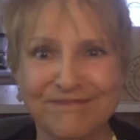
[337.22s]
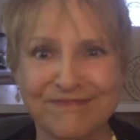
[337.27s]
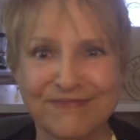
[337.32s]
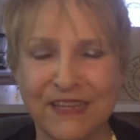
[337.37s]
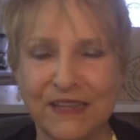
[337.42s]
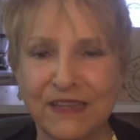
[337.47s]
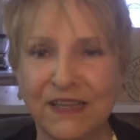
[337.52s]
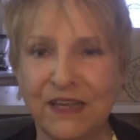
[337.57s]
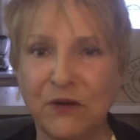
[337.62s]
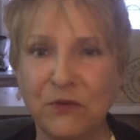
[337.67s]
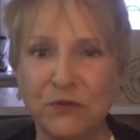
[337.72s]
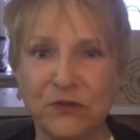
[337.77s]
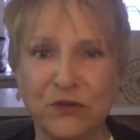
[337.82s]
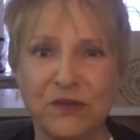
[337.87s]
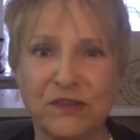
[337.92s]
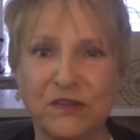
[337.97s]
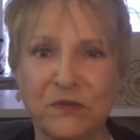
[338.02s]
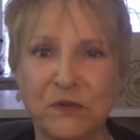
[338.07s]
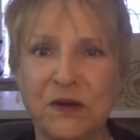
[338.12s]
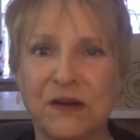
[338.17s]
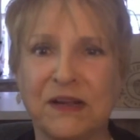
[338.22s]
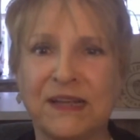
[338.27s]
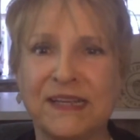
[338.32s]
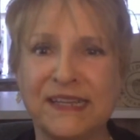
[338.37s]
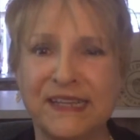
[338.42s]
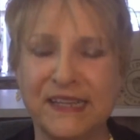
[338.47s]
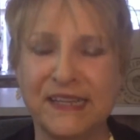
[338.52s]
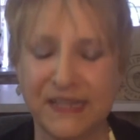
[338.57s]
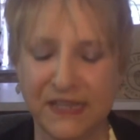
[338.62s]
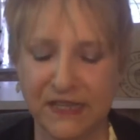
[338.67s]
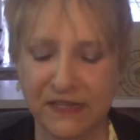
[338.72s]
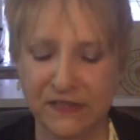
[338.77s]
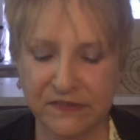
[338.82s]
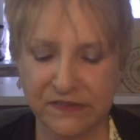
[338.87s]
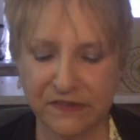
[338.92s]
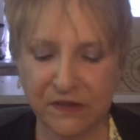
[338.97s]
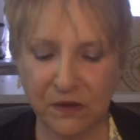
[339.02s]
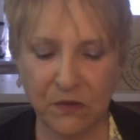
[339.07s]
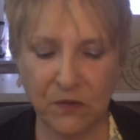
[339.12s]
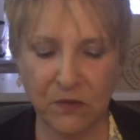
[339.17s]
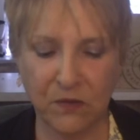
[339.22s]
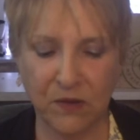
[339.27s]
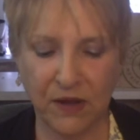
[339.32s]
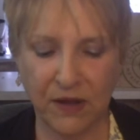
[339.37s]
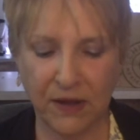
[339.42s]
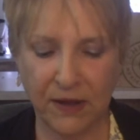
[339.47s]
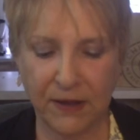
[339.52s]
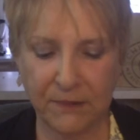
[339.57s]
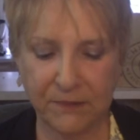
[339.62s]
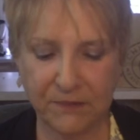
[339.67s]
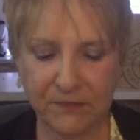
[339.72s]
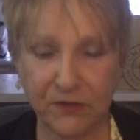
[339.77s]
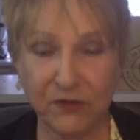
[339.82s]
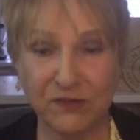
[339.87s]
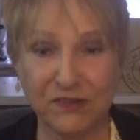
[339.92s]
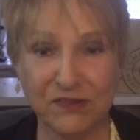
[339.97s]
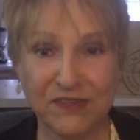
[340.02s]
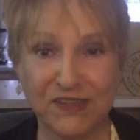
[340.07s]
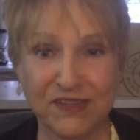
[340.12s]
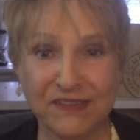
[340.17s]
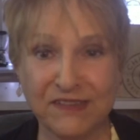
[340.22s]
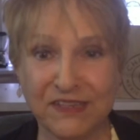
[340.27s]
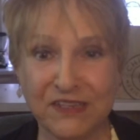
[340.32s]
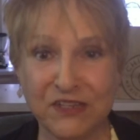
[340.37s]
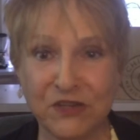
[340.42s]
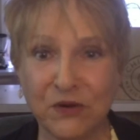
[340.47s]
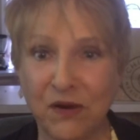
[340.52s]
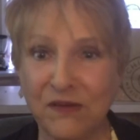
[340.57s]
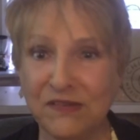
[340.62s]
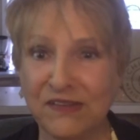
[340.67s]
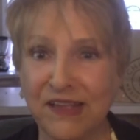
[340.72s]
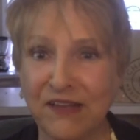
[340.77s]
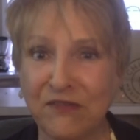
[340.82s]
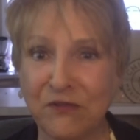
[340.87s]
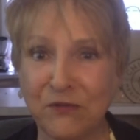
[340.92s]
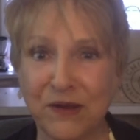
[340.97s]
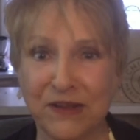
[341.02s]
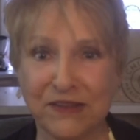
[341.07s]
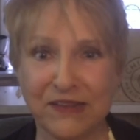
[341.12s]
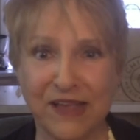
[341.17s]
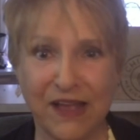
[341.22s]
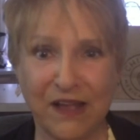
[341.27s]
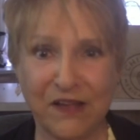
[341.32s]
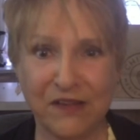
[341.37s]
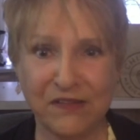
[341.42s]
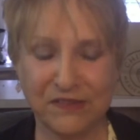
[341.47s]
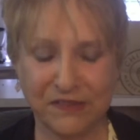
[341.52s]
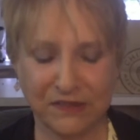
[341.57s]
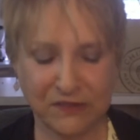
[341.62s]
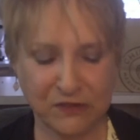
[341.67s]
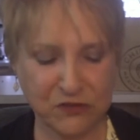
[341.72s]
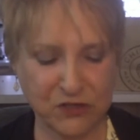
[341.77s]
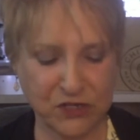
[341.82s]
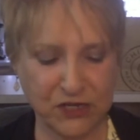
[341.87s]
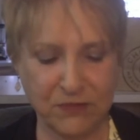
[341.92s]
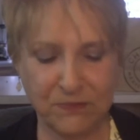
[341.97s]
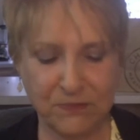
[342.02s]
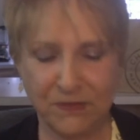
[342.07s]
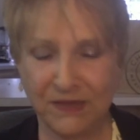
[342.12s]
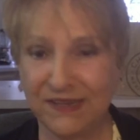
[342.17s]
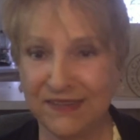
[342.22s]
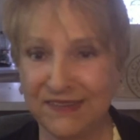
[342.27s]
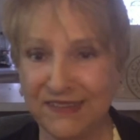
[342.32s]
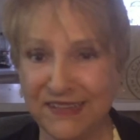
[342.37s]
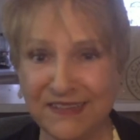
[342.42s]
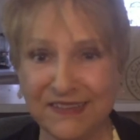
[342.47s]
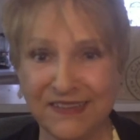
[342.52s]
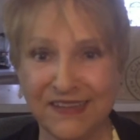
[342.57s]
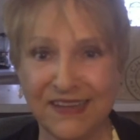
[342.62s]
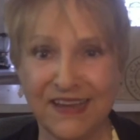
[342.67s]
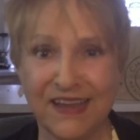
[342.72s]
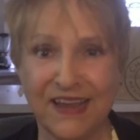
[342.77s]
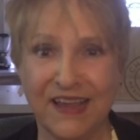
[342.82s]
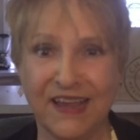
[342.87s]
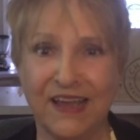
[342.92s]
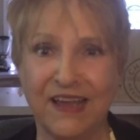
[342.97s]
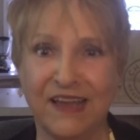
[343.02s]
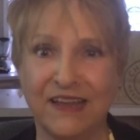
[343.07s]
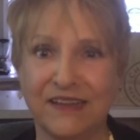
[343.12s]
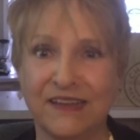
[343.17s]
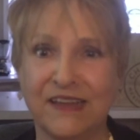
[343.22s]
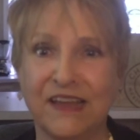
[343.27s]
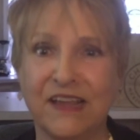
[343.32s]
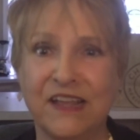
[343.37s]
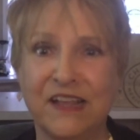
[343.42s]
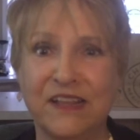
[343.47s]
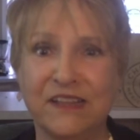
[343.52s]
and let it do its work. So those are things that you always have around the house, and they're cheap and it's easy, and